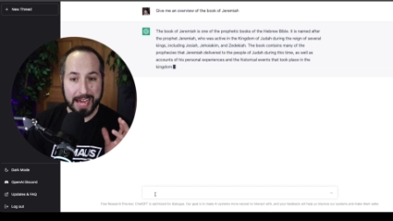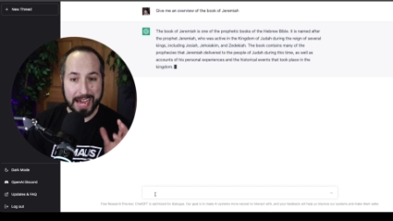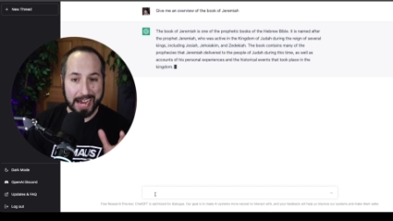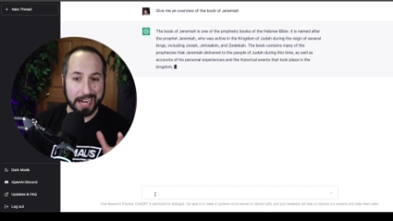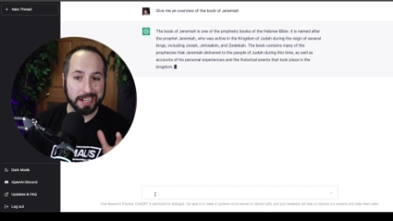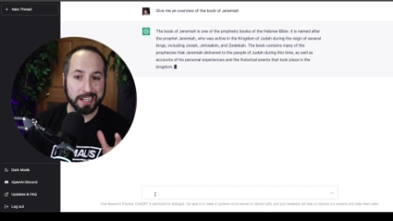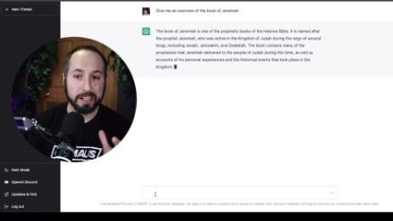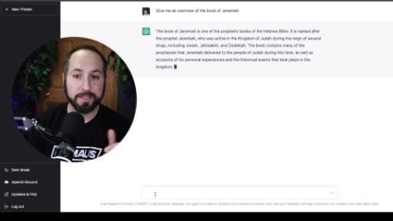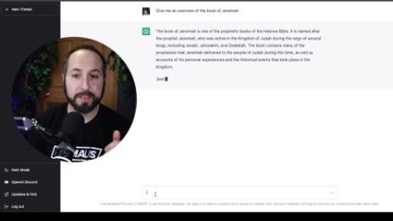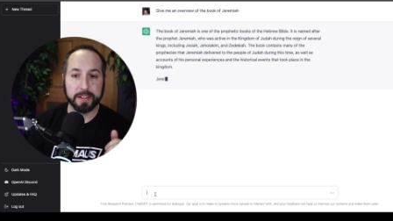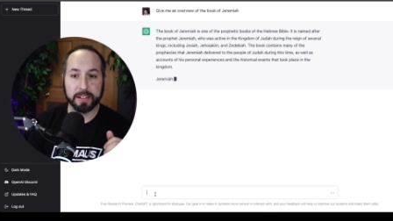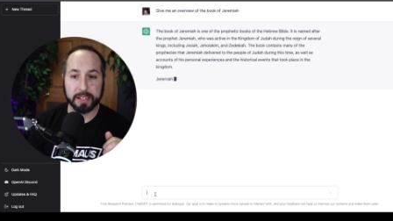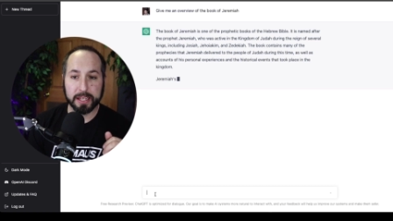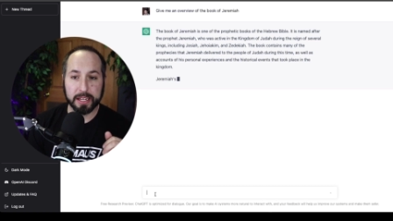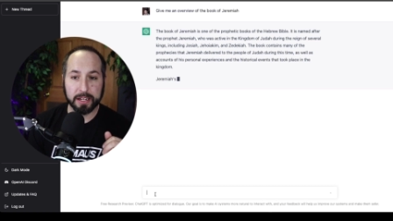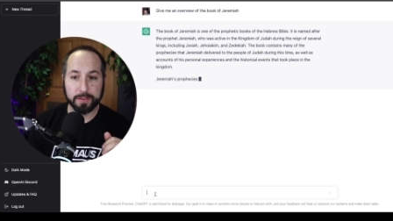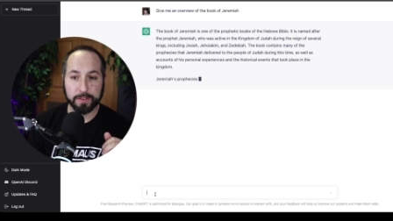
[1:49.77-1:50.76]
active in the
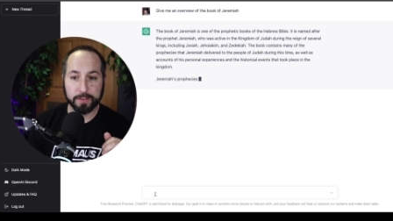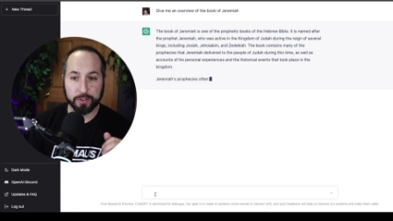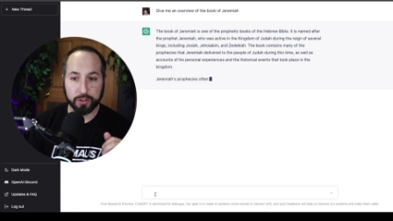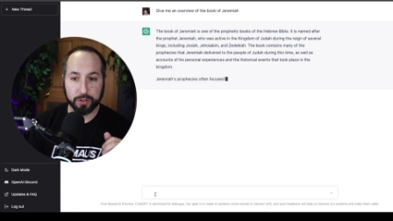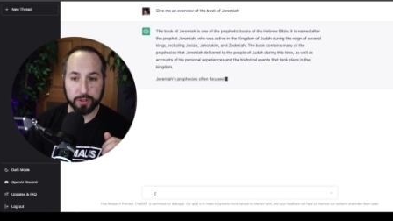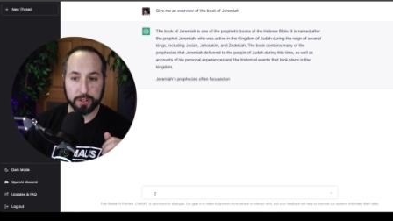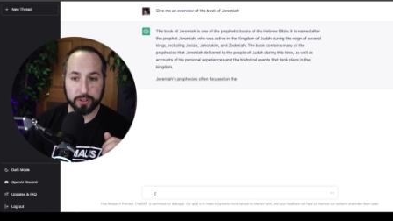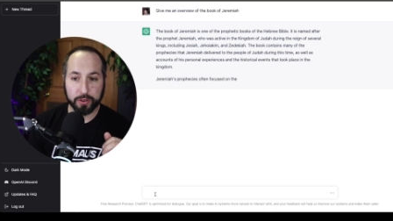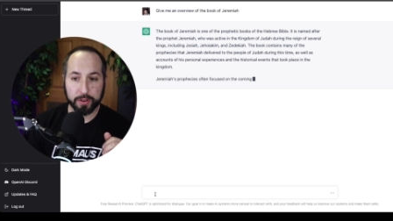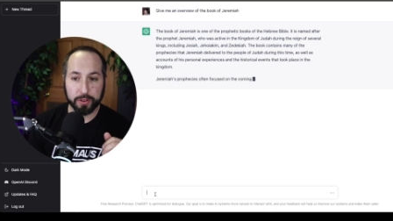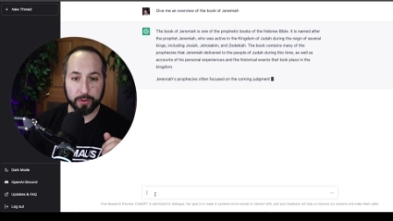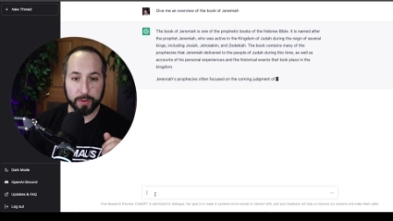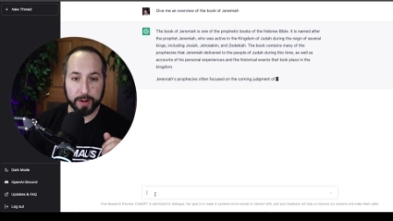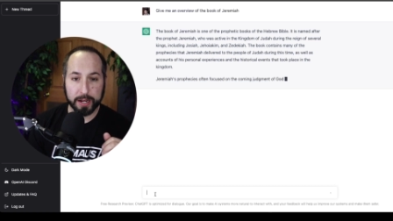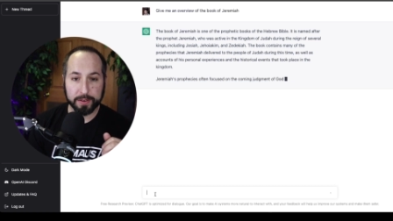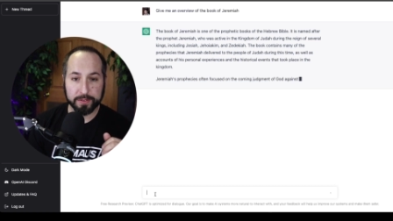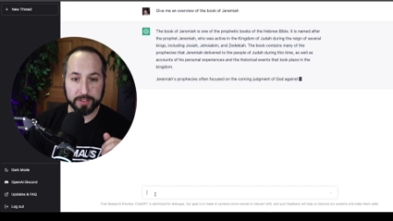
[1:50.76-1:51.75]
kingdom of Judah during the
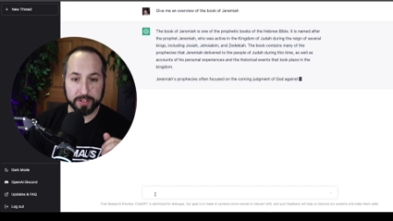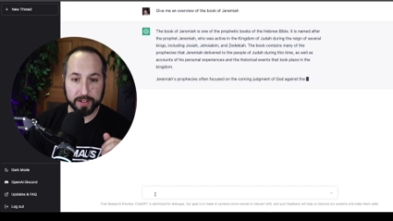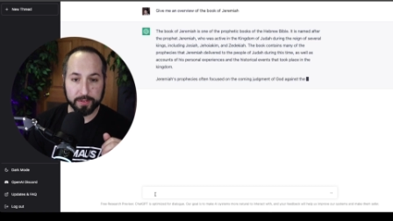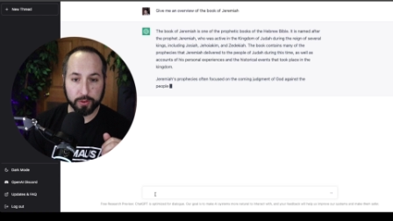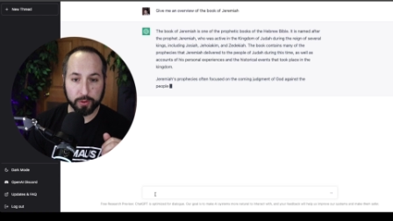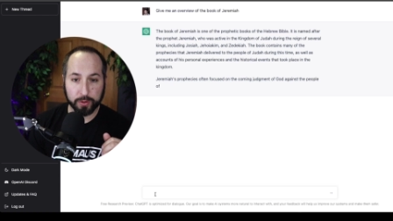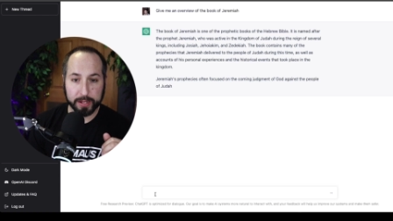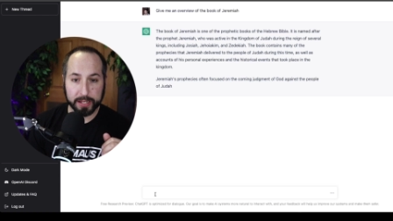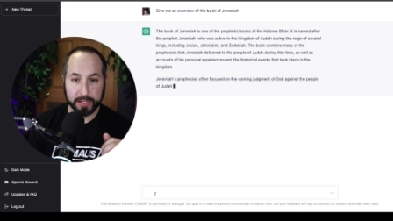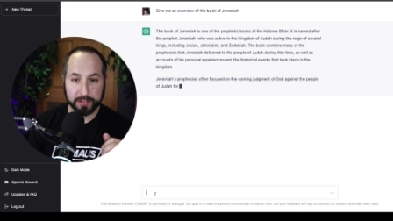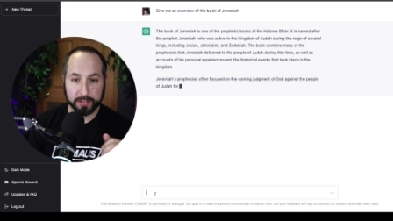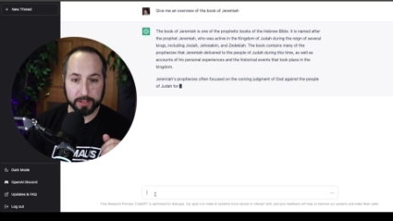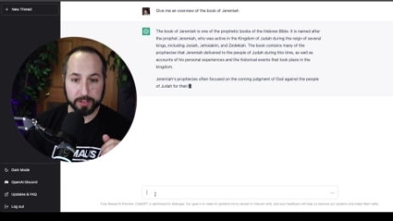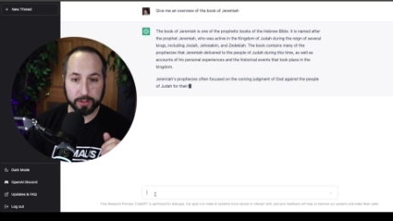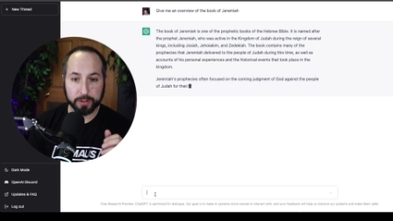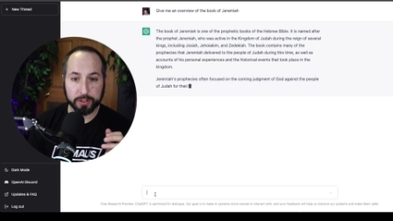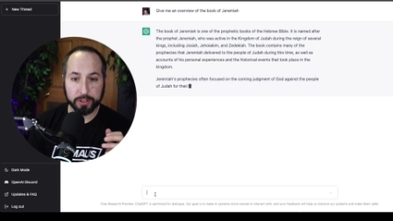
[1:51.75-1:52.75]
reign of several kings,
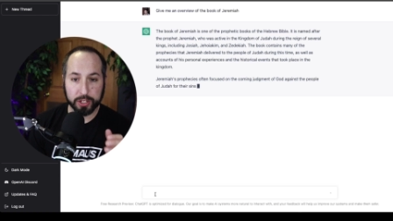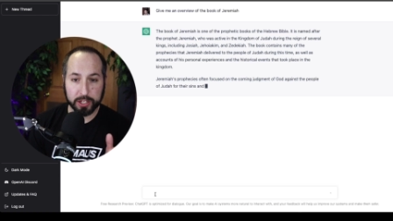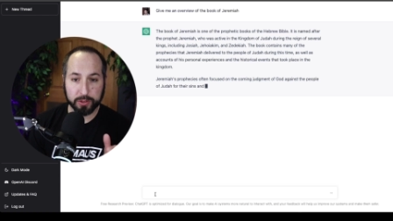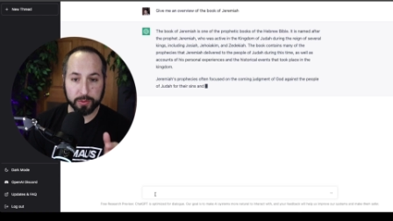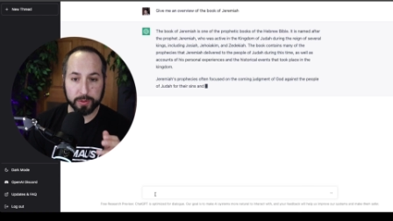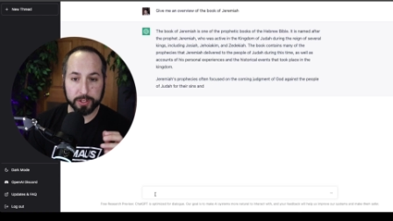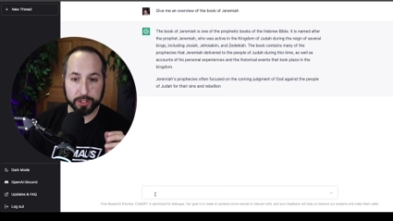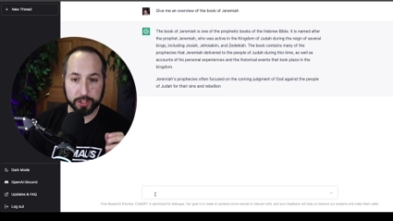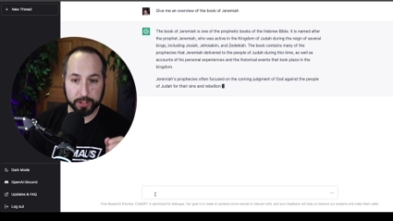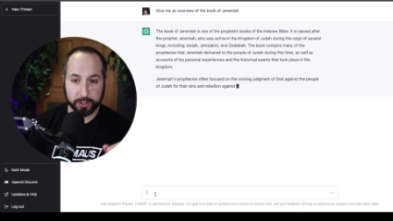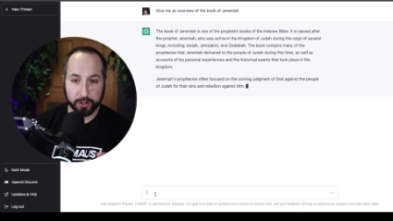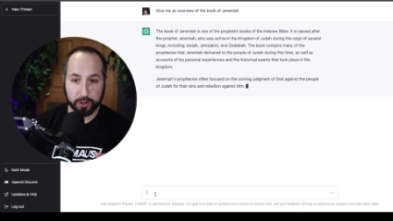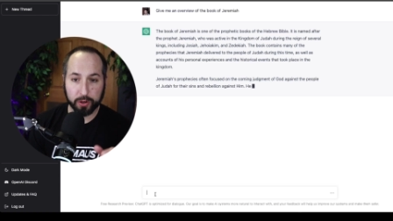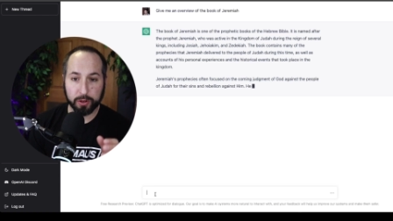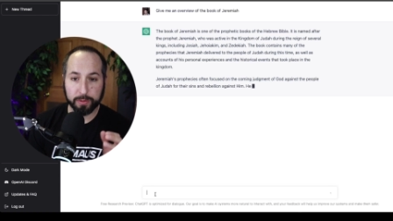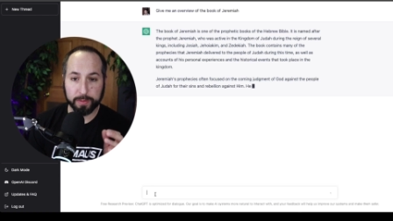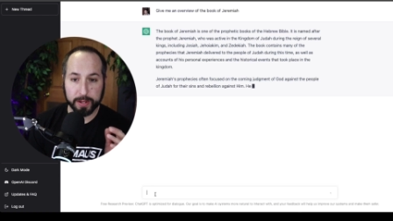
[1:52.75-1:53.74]
including Joshua,
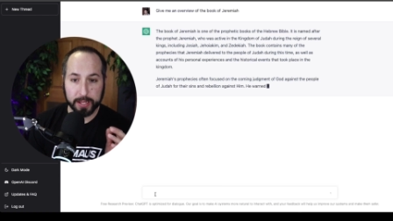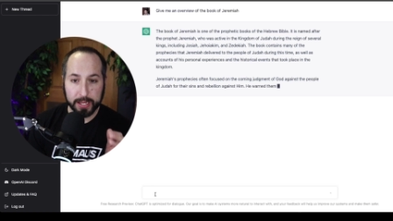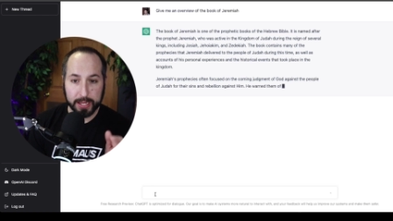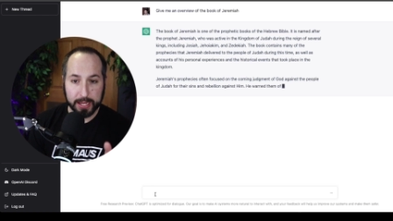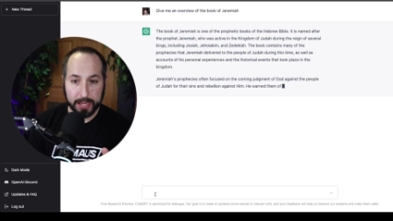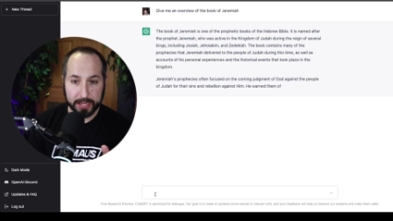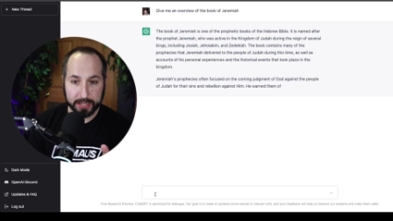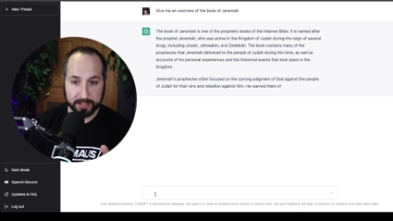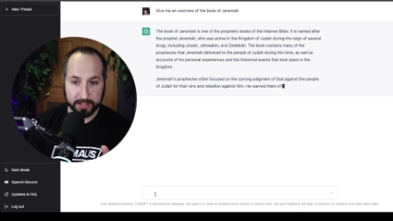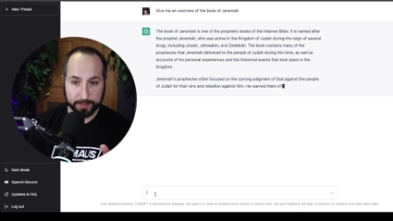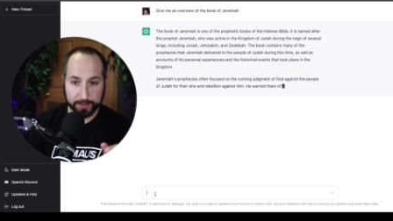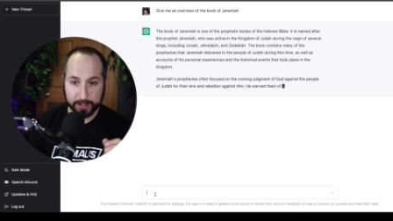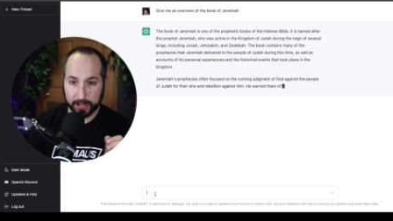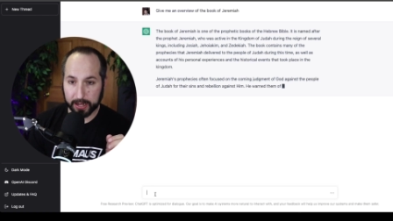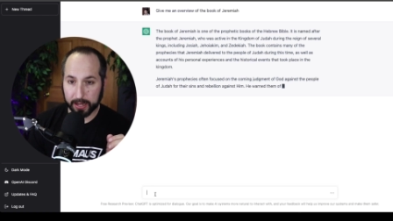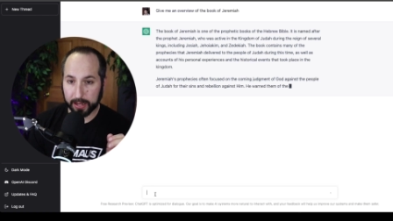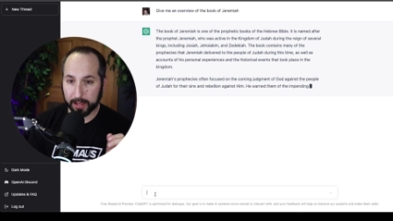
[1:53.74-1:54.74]
Jeroboam, and
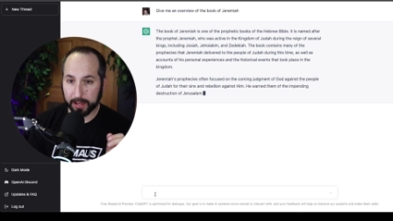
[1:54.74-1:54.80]
Zedekiah.